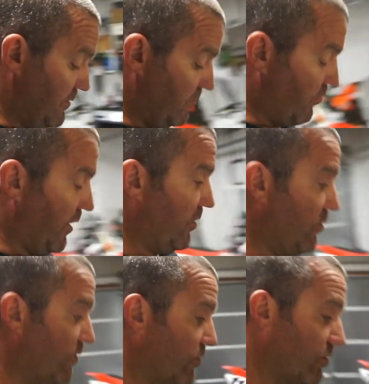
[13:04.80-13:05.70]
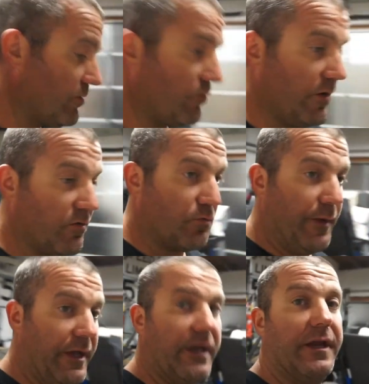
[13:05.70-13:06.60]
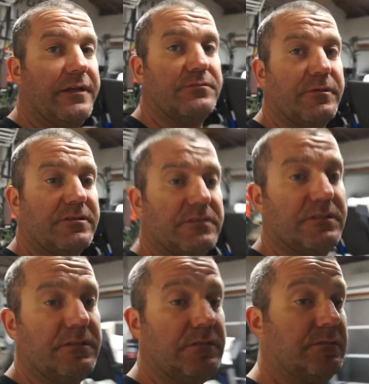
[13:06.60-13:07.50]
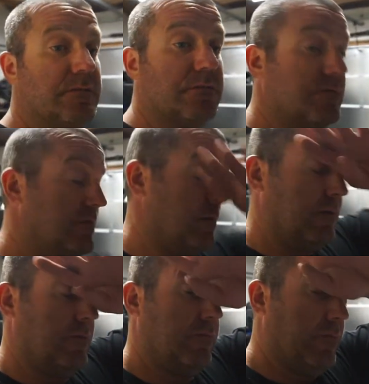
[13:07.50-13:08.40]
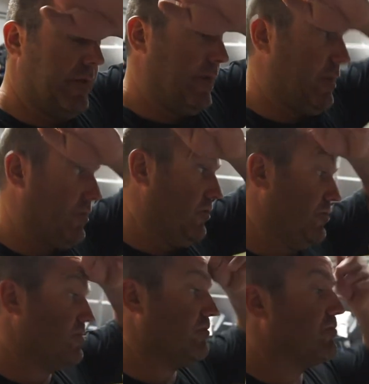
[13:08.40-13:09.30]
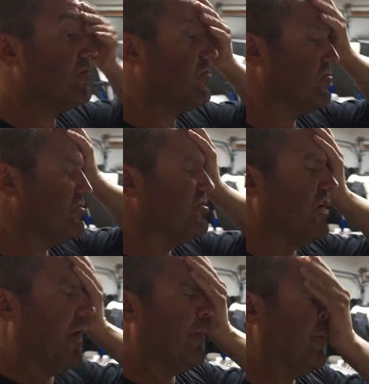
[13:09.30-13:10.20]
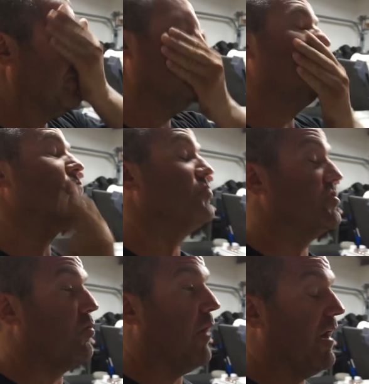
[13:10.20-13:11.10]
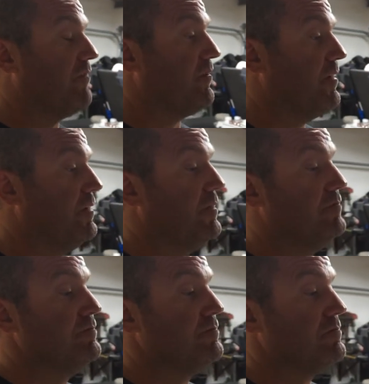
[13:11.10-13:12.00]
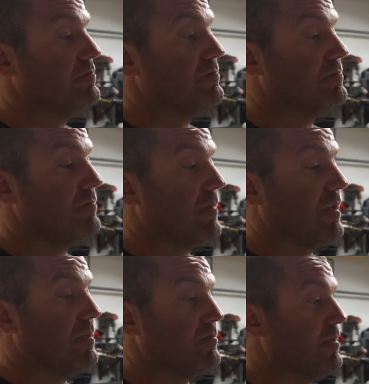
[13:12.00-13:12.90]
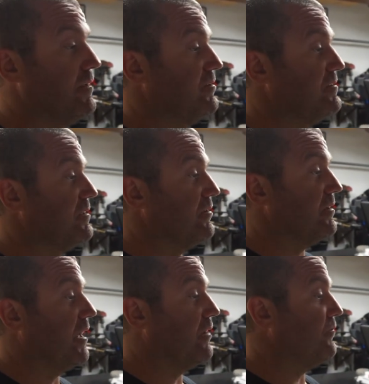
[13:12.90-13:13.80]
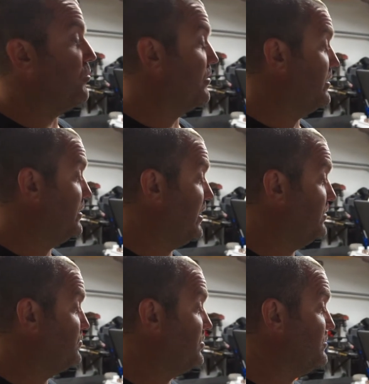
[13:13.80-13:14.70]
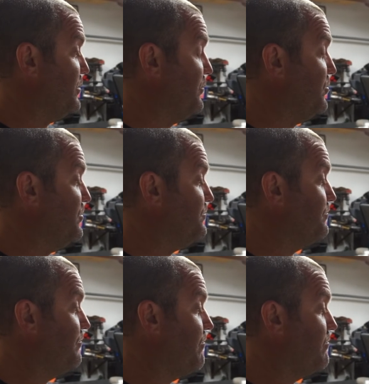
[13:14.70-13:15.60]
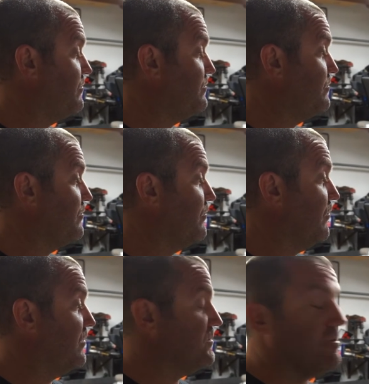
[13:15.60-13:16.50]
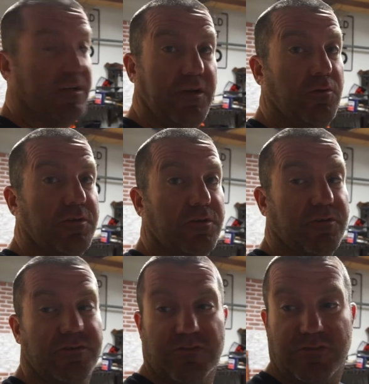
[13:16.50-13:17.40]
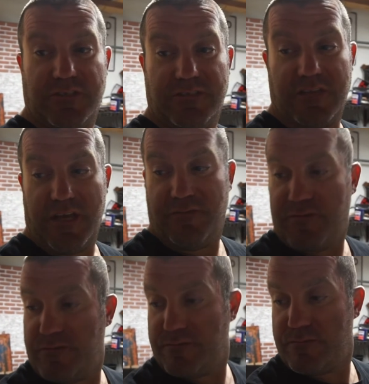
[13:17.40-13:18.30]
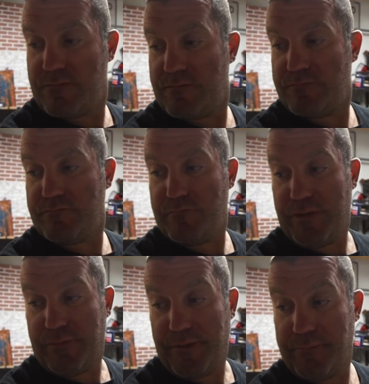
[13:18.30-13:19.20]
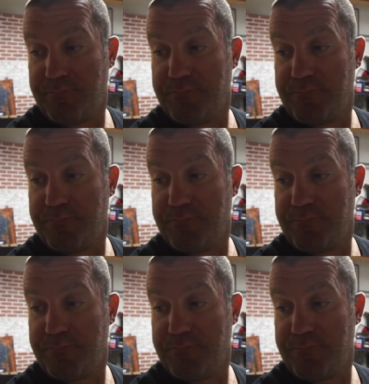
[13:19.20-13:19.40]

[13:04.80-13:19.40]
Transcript: way over, way over my head, especially when I got to go grocery shopping with the wife. Because we live in Southern California and I don't trust people. So I go with her so she's safe. But anyway,